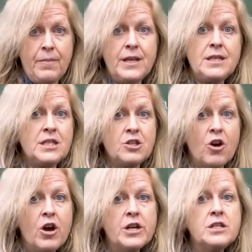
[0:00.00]
but it's
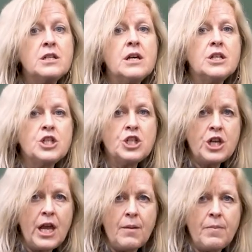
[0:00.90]
not a
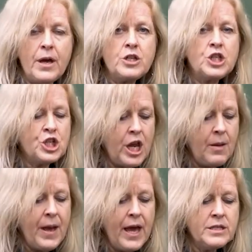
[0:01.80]
shape. A
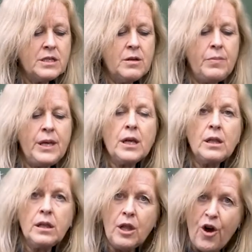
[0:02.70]
shape has to be
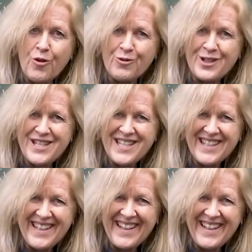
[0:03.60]
closed.